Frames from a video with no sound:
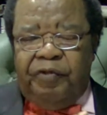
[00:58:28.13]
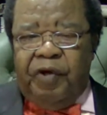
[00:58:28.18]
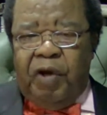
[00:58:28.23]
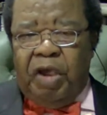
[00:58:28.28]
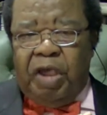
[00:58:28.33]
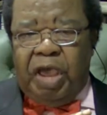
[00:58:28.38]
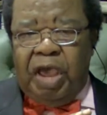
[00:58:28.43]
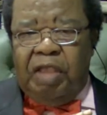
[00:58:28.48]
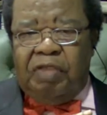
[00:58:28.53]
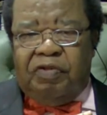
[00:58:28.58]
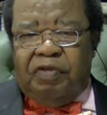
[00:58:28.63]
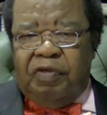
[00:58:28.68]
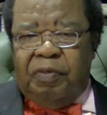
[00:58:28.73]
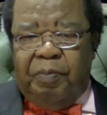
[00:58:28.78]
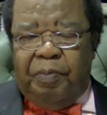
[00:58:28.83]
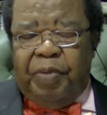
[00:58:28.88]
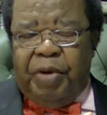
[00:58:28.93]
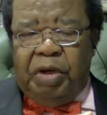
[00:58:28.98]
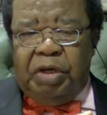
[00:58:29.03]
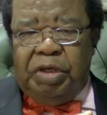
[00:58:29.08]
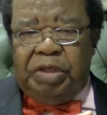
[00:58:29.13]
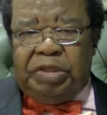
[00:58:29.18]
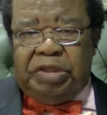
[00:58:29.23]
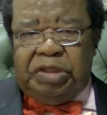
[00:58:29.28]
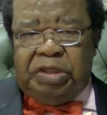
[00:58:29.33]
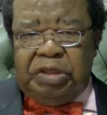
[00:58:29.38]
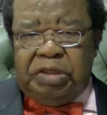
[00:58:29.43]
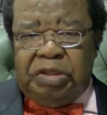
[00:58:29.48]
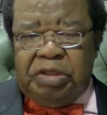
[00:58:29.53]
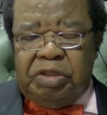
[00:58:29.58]
forget
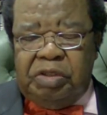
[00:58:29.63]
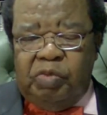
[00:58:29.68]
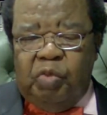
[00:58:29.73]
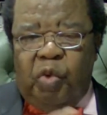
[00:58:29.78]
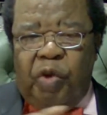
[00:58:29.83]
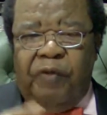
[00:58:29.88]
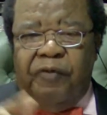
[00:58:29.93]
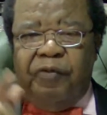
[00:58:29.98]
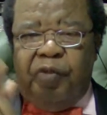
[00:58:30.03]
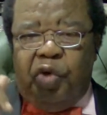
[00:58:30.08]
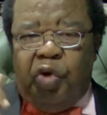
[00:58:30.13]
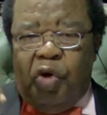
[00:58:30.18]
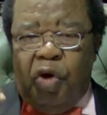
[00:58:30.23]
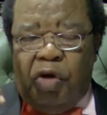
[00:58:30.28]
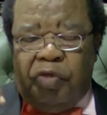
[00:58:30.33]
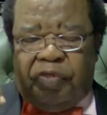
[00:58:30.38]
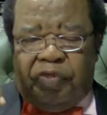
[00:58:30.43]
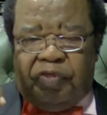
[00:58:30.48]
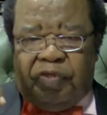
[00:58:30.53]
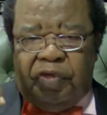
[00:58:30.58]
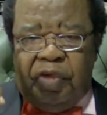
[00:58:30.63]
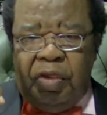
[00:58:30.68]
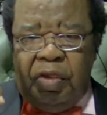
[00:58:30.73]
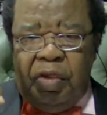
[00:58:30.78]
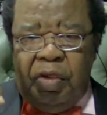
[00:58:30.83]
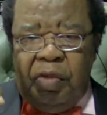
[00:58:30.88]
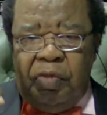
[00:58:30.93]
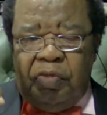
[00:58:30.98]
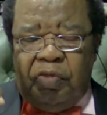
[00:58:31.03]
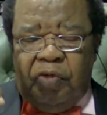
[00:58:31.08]
politics. We've got
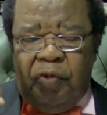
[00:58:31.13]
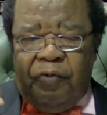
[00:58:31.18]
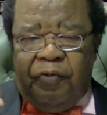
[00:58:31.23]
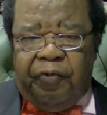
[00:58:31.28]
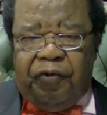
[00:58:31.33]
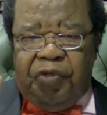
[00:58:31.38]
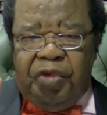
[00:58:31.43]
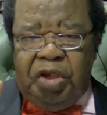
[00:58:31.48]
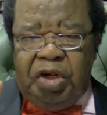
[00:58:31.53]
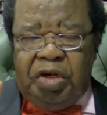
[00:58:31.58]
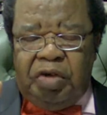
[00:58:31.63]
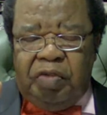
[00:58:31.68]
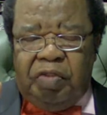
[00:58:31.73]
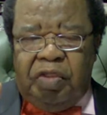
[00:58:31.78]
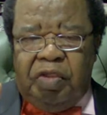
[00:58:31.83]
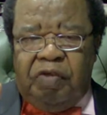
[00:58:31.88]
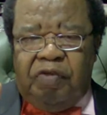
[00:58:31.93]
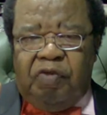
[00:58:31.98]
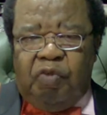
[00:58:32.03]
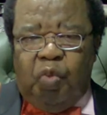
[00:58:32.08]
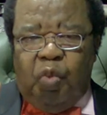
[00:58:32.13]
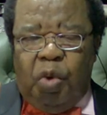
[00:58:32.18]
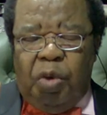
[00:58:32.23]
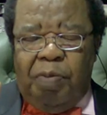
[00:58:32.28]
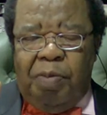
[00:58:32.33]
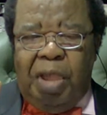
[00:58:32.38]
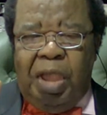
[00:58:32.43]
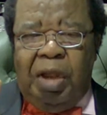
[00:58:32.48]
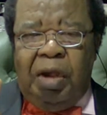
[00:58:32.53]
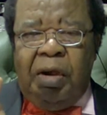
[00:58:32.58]
to feed these
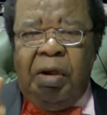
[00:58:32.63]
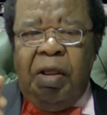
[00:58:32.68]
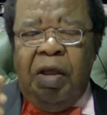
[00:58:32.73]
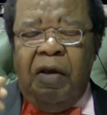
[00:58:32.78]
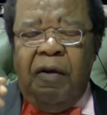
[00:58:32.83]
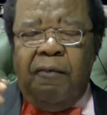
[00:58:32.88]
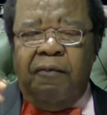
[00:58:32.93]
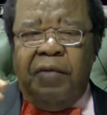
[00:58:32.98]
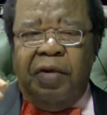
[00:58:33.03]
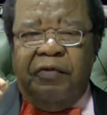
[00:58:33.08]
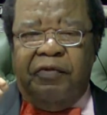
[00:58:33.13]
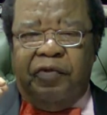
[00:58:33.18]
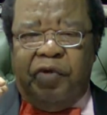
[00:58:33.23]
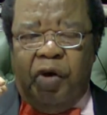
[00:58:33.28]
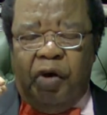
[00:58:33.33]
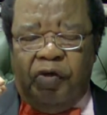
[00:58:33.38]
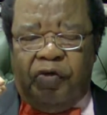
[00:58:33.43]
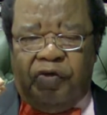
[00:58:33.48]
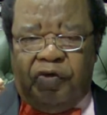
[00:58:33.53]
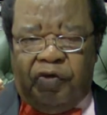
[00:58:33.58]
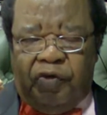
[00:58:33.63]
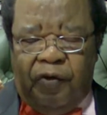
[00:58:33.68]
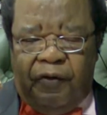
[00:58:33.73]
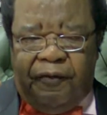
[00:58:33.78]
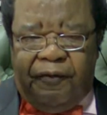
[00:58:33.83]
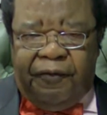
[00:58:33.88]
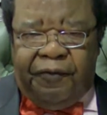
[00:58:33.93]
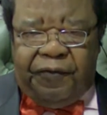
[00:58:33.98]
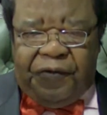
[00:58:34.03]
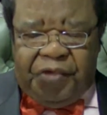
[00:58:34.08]
women. We've got to
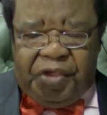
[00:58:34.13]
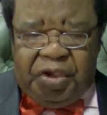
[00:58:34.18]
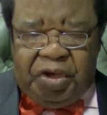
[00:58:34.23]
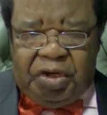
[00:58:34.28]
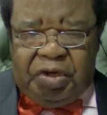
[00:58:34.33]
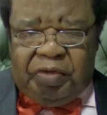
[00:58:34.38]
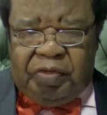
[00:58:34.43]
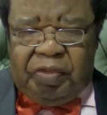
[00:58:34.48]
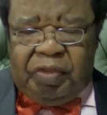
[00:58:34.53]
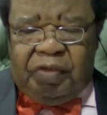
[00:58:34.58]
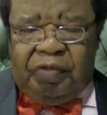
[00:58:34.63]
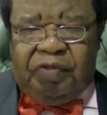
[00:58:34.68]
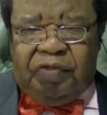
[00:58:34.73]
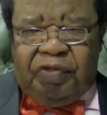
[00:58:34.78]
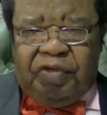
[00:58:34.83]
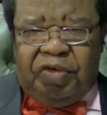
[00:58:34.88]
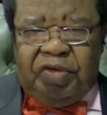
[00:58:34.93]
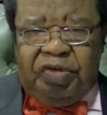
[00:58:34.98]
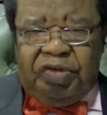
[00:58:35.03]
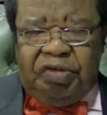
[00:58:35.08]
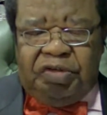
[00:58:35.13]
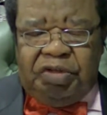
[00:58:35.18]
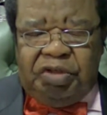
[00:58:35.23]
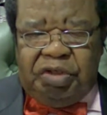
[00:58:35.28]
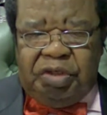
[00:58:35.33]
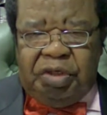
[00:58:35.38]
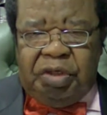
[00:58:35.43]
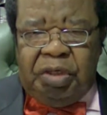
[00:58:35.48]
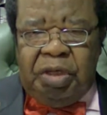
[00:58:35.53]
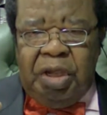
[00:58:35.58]
feed these
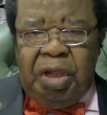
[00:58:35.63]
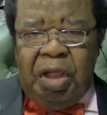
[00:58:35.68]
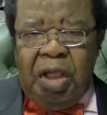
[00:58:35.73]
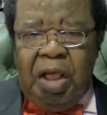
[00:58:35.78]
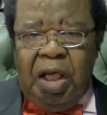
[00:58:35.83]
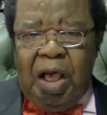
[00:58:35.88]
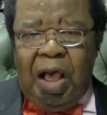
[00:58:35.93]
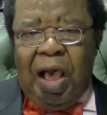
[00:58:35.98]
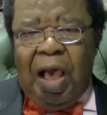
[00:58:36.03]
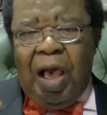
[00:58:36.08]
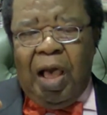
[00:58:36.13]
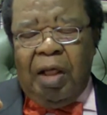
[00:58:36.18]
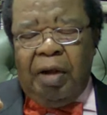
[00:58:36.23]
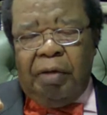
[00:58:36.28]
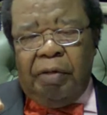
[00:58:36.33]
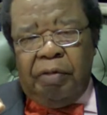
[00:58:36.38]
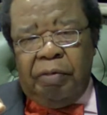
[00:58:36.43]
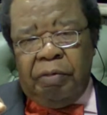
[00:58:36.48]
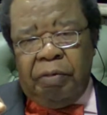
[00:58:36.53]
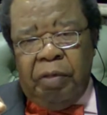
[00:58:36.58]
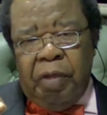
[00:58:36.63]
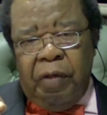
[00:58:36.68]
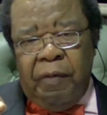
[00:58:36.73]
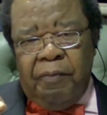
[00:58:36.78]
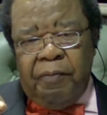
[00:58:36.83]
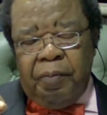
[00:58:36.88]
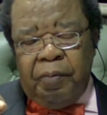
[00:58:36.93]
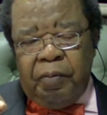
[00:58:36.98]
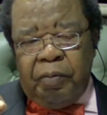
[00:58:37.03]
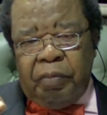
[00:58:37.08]
children. And
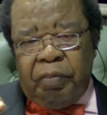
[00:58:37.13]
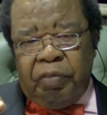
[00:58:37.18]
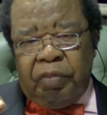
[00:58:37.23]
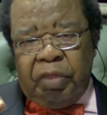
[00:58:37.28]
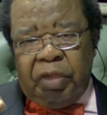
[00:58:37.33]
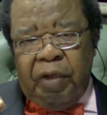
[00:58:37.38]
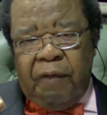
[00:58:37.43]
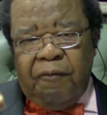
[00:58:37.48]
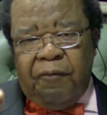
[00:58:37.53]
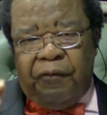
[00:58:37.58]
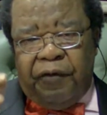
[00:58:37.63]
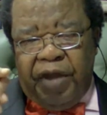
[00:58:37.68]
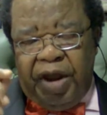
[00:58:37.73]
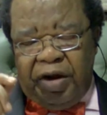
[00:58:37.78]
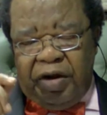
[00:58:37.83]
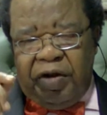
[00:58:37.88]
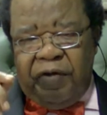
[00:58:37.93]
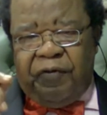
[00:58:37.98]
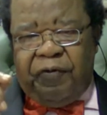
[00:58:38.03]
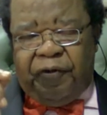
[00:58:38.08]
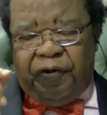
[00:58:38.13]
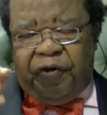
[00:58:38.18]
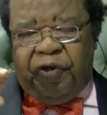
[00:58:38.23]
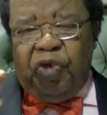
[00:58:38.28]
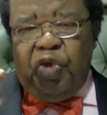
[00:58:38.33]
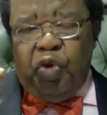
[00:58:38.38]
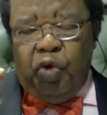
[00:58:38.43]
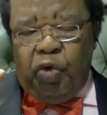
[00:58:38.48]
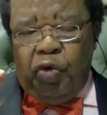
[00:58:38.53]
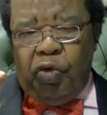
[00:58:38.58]
very
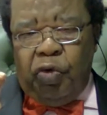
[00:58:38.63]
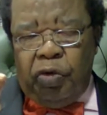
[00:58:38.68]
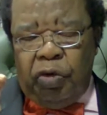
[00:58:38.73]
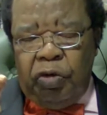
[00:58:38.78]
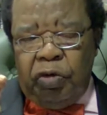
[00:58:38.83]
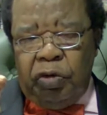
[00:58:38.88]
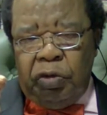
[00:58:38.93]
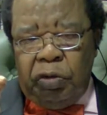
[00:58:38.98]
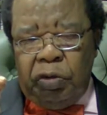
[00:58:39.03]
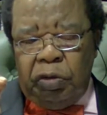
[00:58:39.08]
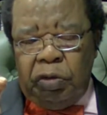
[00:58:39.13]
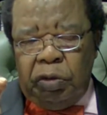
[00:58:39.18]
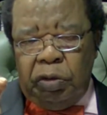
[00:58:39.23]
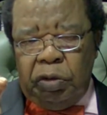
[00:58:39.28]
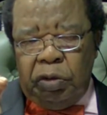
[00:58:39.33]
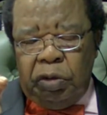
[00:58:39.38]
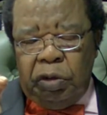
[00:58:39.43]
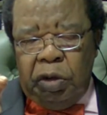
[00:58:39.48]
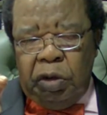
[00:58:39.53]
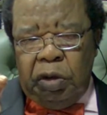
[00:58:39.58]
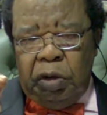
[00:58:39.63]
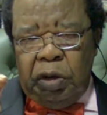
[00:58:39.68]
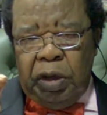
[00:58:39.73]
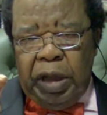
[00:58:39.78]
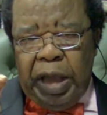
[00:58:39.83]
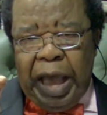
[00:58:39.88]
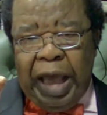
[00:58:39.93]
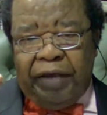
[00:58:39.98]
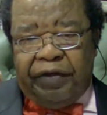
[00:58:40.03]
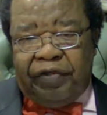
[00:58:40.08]
few,
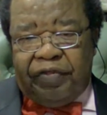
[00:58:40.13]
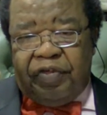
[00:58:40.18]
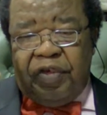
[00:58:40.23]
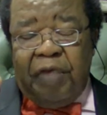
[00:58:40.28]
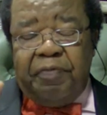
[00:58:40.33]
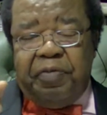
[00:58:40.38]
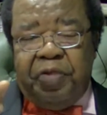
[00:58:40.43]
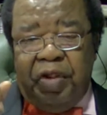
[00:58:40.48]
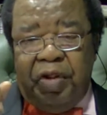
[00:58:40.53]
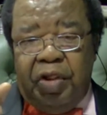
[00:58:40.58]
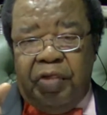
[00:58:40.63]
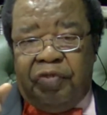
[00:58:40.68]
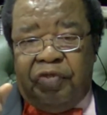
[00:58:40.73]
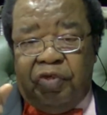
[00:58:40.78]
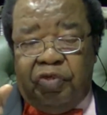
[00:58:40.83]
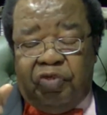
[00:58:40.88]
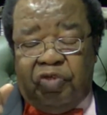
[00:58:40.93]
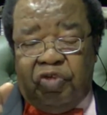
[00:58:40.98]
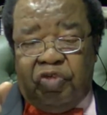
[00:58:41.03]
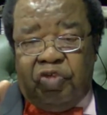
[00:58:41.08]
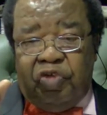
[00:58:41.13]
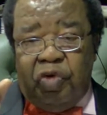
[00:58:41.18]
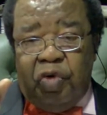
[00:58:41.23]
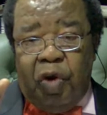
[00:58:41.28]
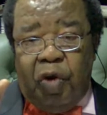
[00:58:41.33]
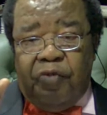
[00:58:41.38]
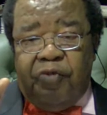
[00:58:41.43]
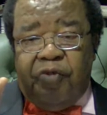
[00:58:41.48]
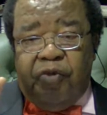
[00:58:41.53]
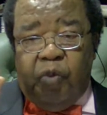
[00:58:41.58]
except in a
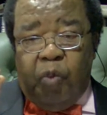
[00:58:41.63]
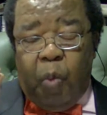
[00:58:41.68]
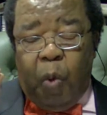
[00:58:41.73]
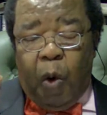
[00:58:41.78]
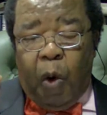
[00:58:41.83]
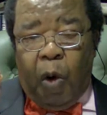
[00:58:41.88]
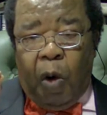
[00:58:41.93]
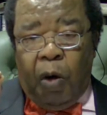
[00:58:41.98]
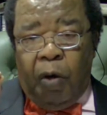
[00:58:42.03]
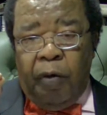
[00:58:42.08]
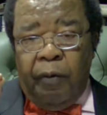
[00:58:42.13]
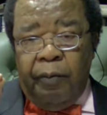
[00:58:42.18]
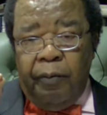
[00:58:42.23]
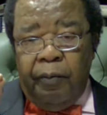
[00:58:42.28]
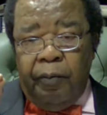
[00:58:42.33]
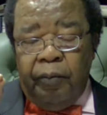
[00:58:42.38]
situation of war,